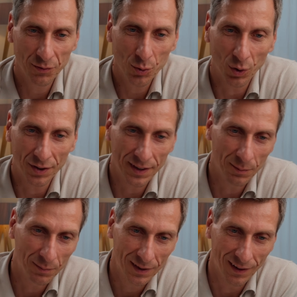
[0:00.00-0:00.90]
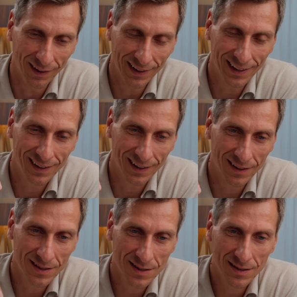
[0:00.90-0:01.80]
if you want them. The link
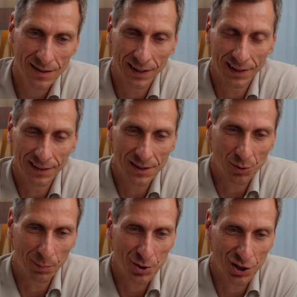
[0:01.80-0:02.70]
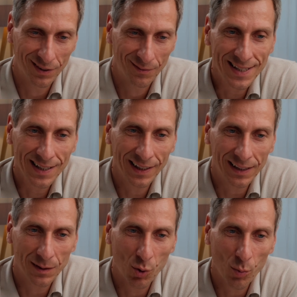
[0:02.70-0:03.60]
is in the description. I
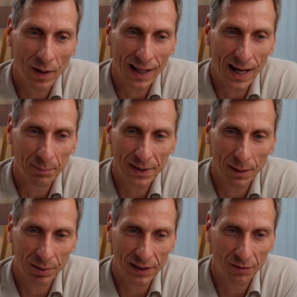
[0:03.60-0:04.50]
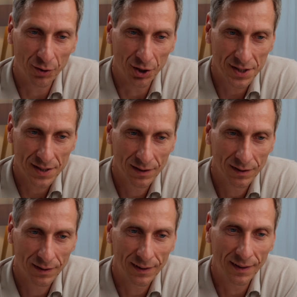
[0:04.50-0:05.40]
select the mobile app template first.
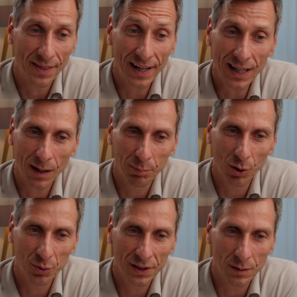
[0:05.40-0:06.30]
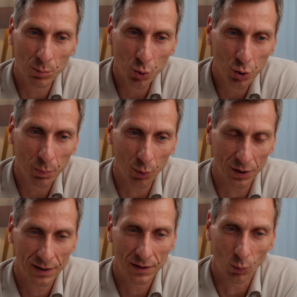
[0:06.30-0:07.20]
Then I uploaded the mood
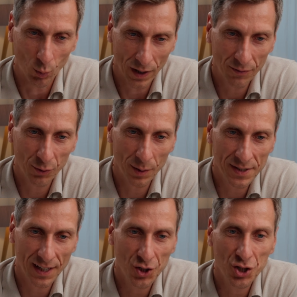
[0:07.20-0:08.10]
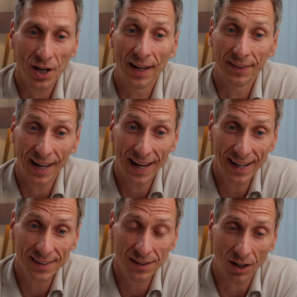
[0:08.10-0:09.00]
board, the wireframe sketch and
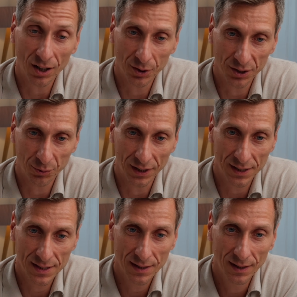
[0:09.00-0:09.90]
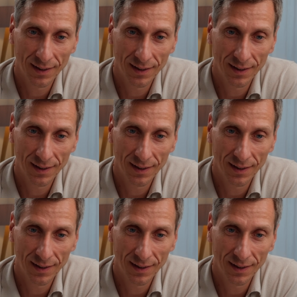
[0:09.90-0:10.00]
8 car renderings.